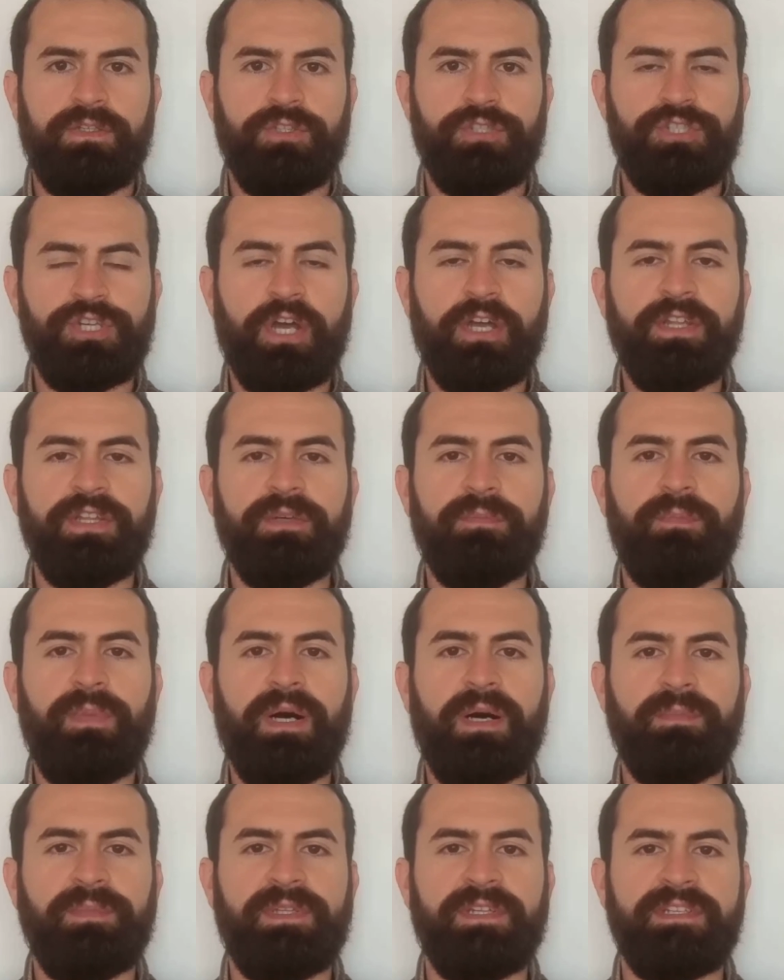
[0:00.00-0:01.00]
John the
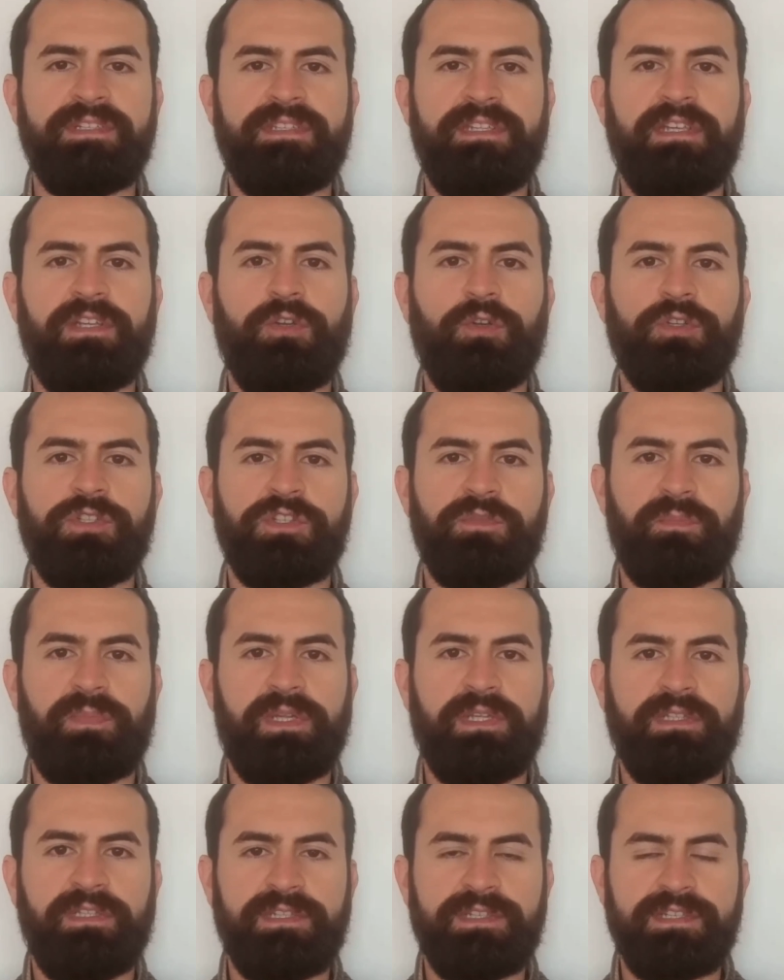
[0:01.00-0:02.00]
Baptist did not
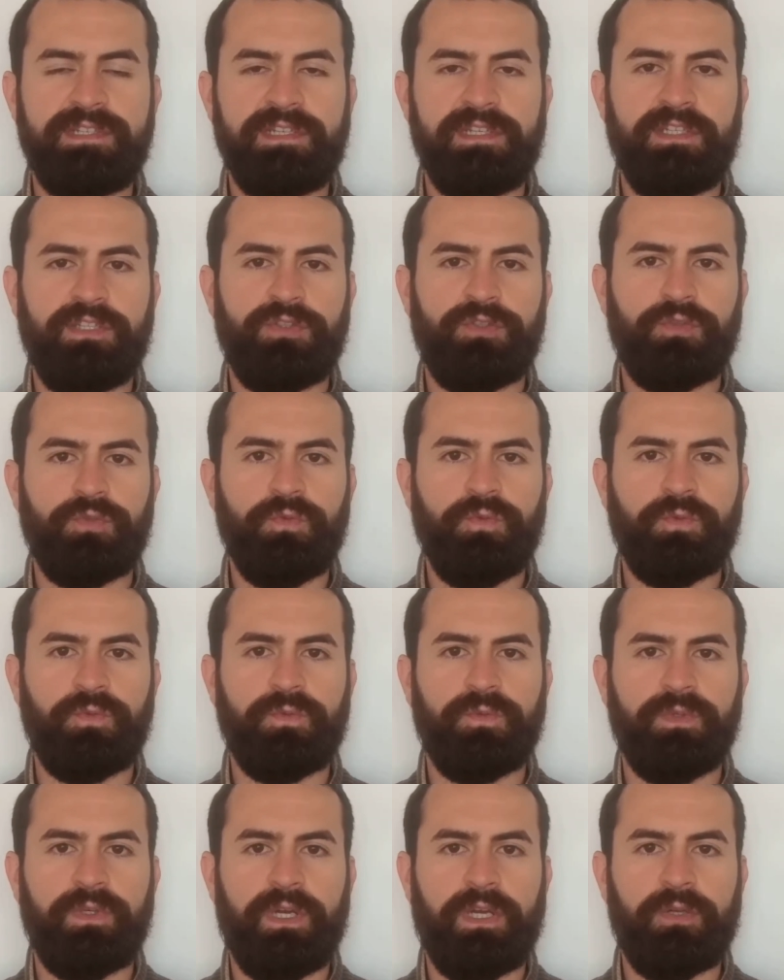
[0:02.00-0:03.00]
split the sea in two,
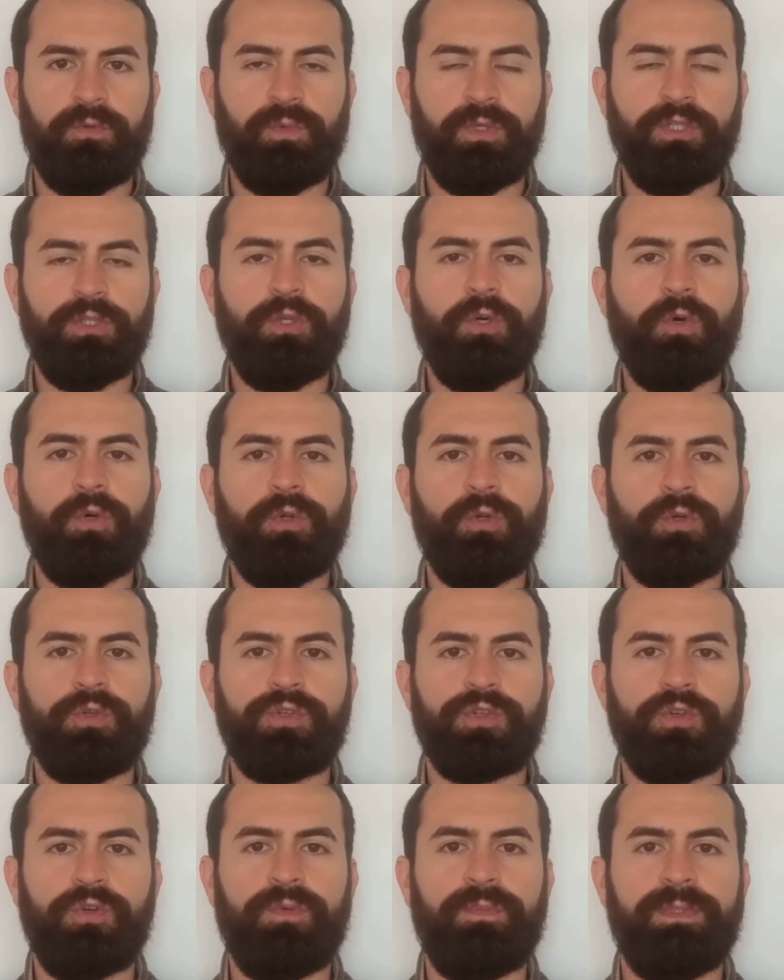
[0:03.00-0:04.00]
and we don't know
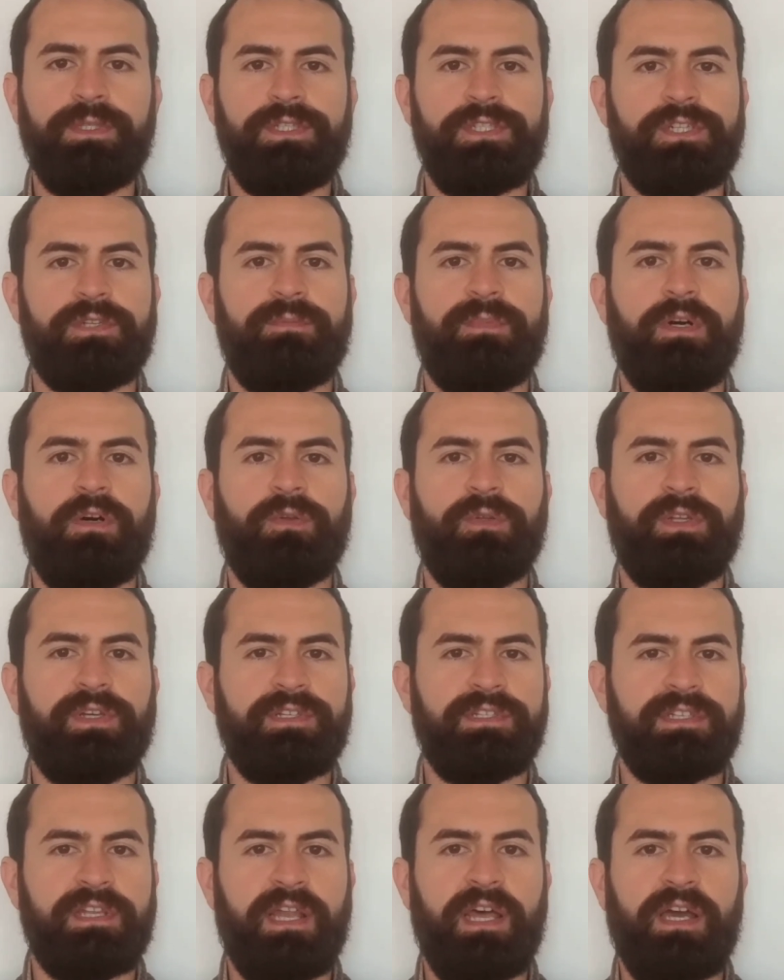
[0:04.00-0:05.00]
so much about
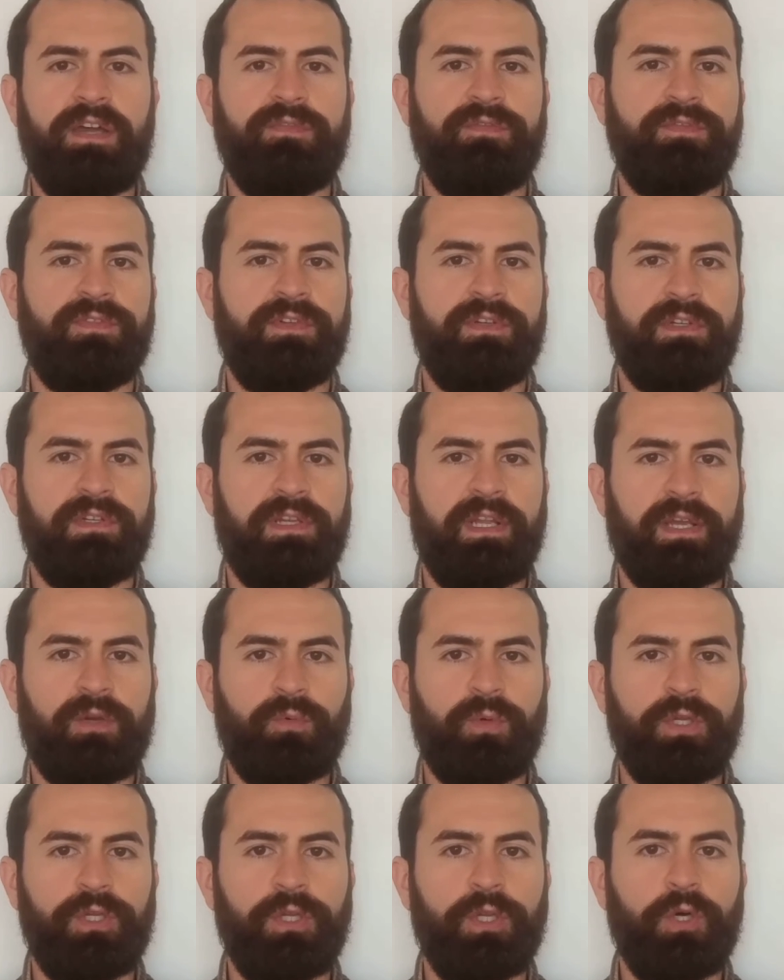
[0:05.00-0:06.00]
his life like
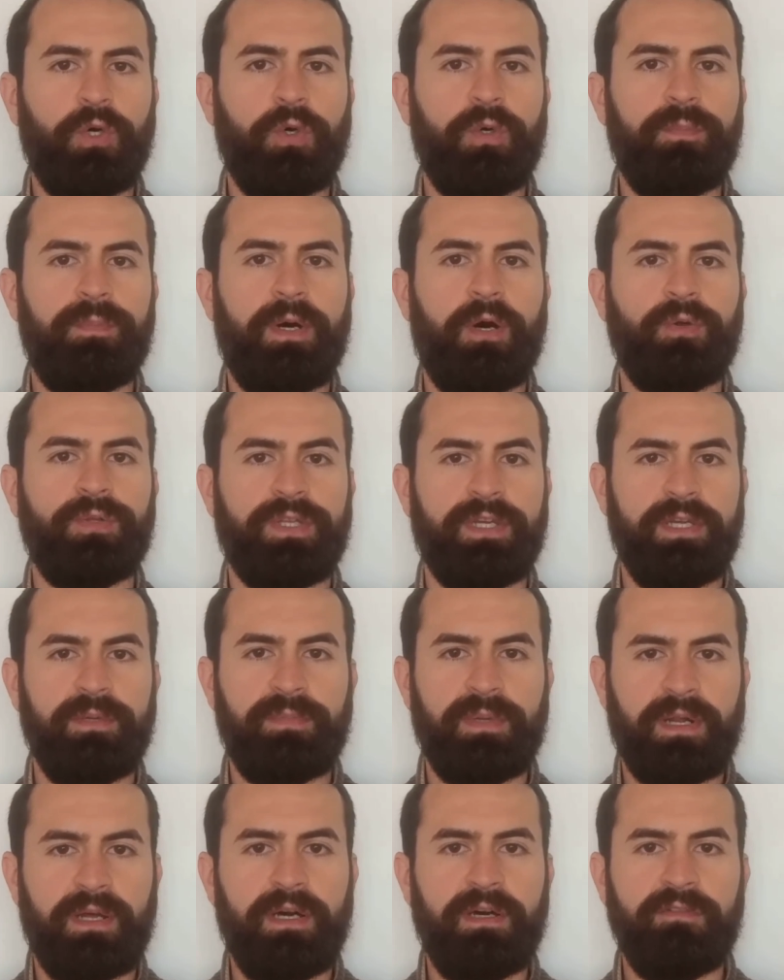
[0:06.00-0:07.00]
we know about
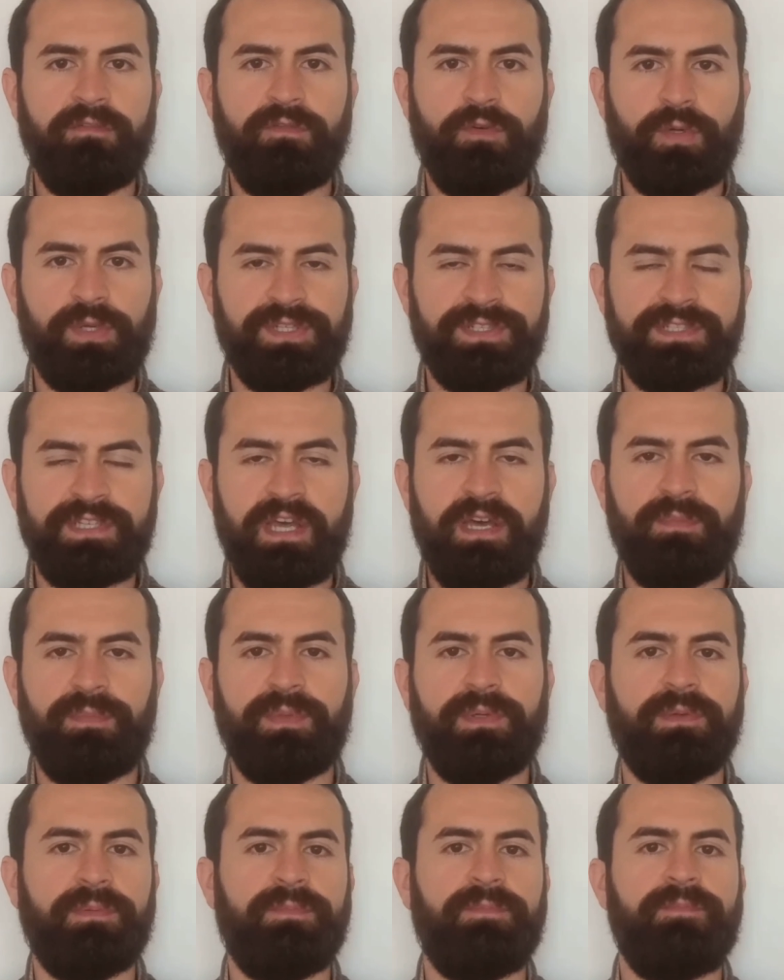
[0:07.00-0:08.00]
Abraham, for
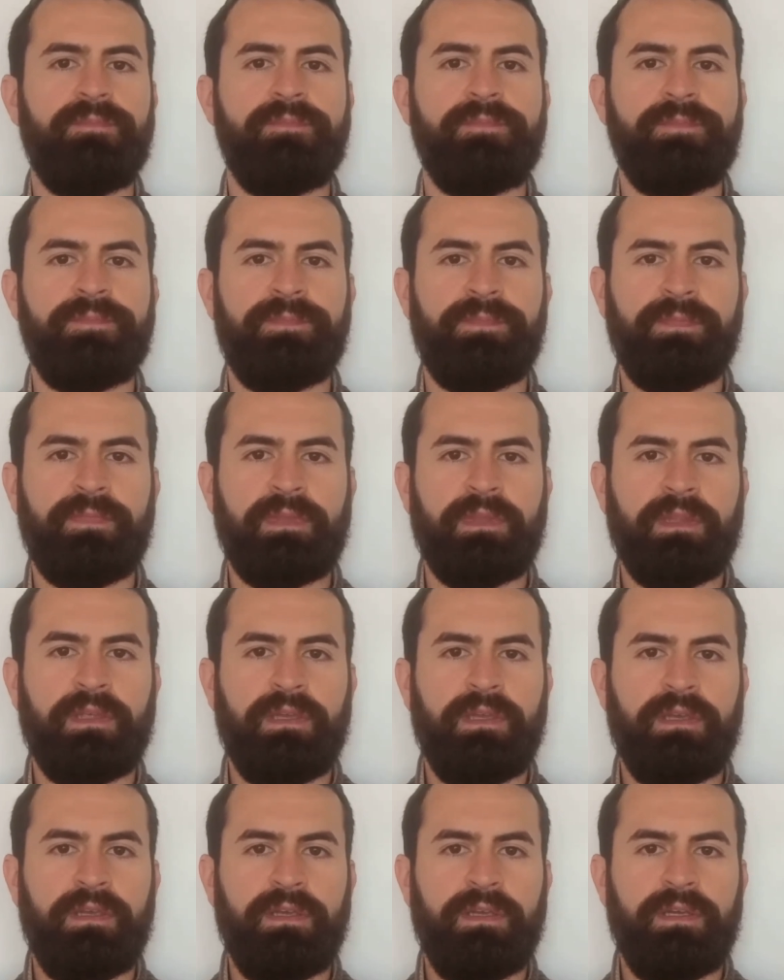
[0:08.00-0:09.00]
example.
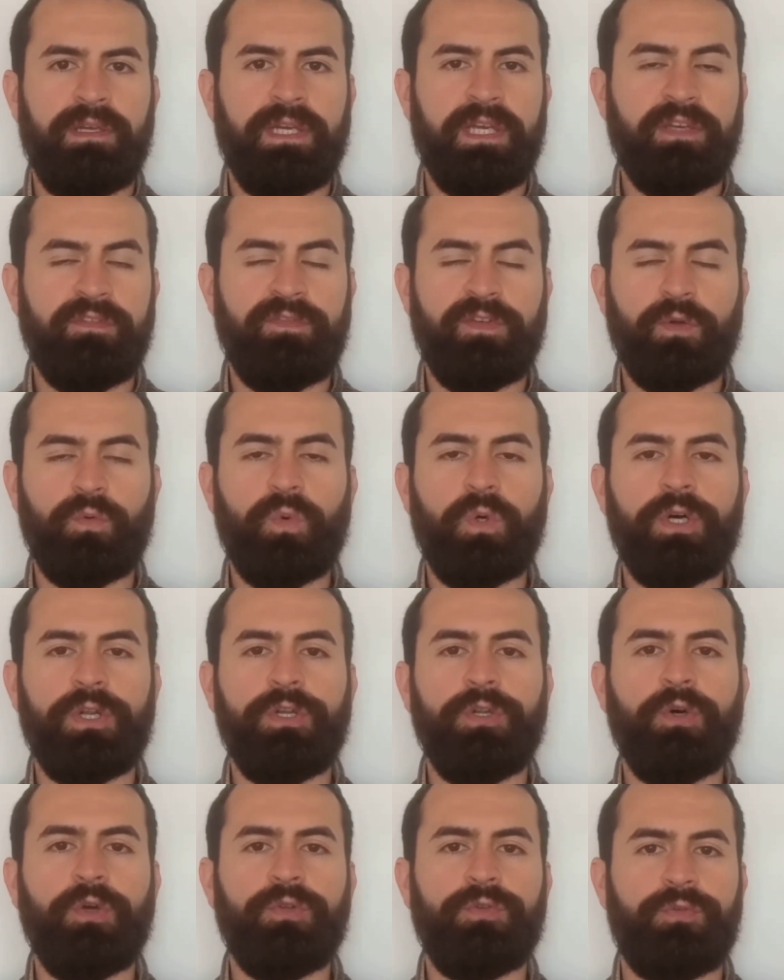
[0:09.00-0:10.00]
If it were
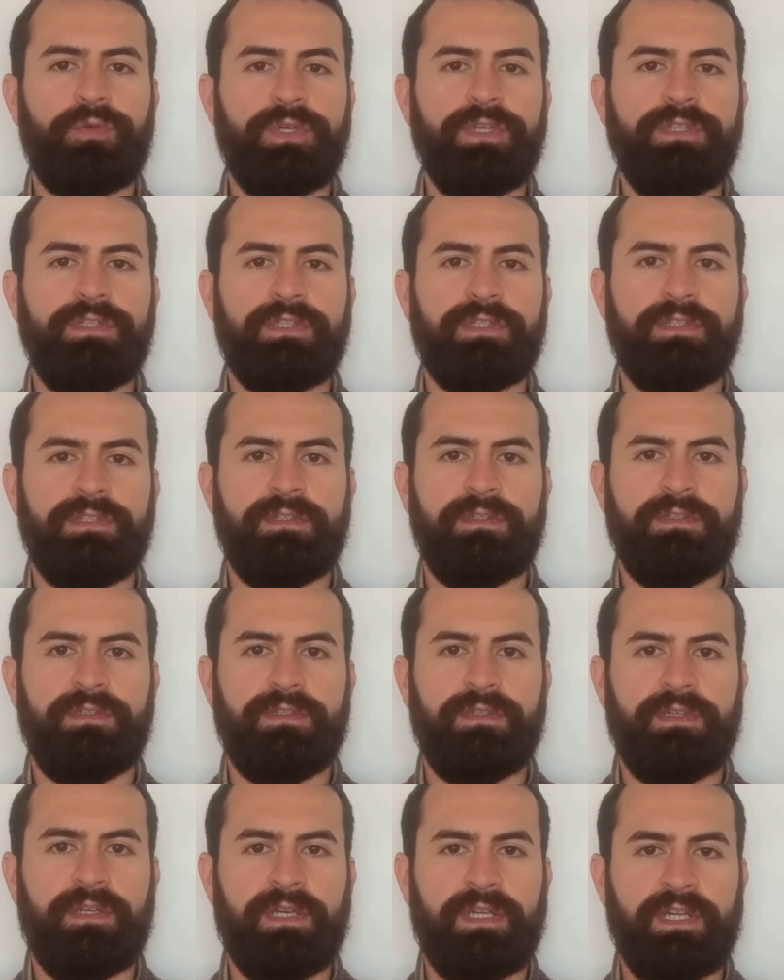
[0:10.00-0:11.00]
not written,
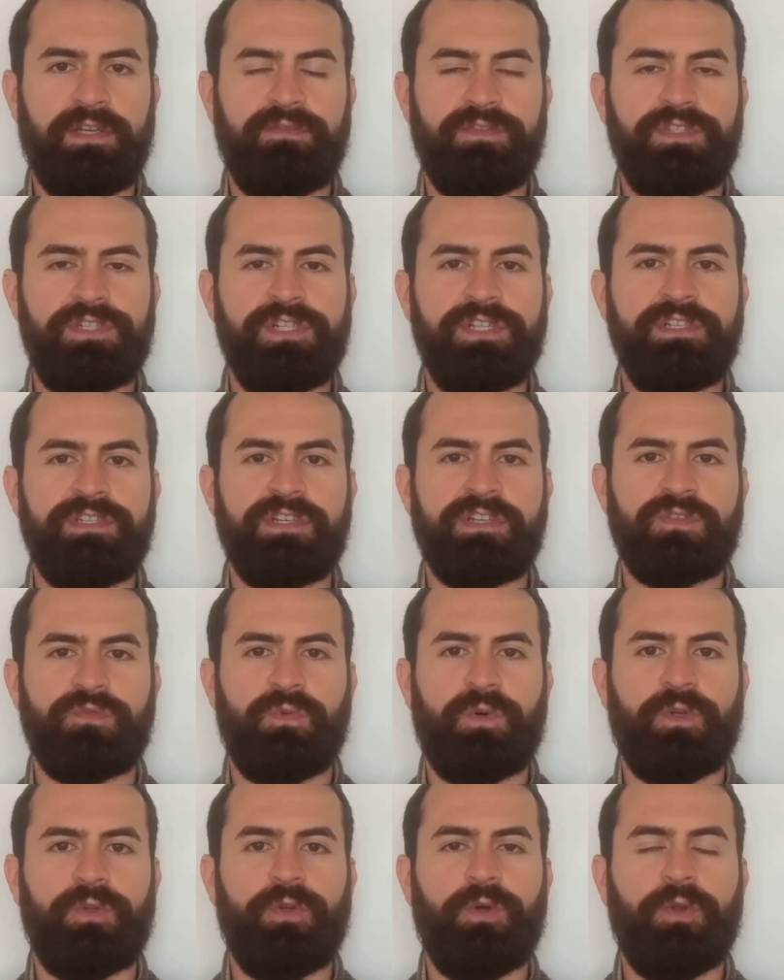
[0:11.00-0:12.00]
and if Jesus
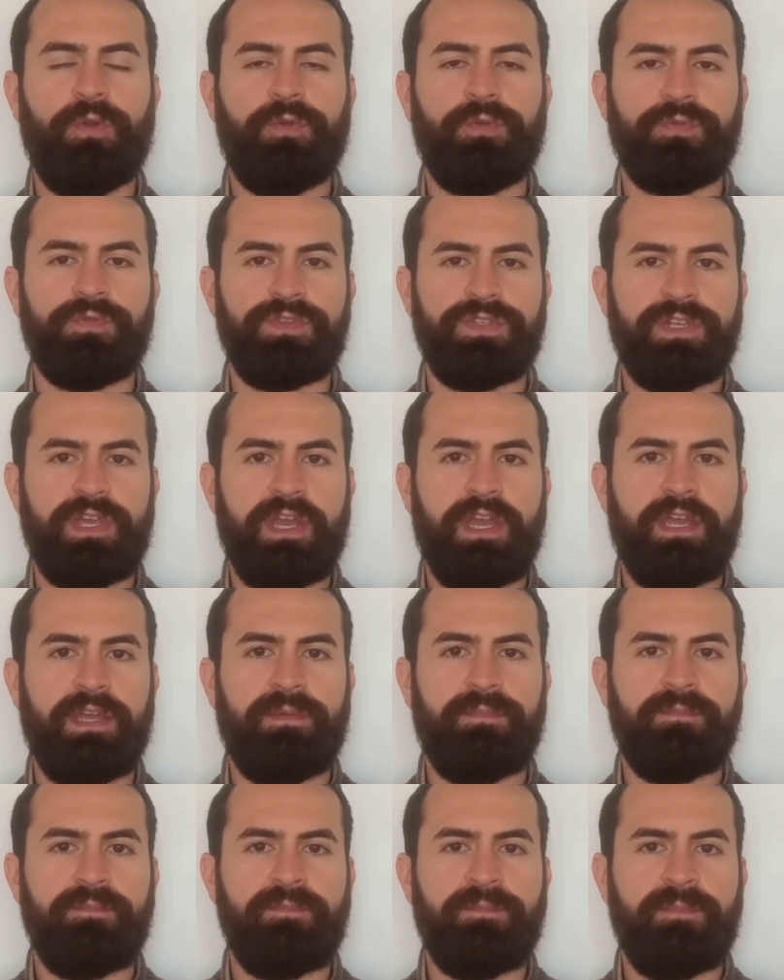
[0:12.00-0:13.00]
were not to say,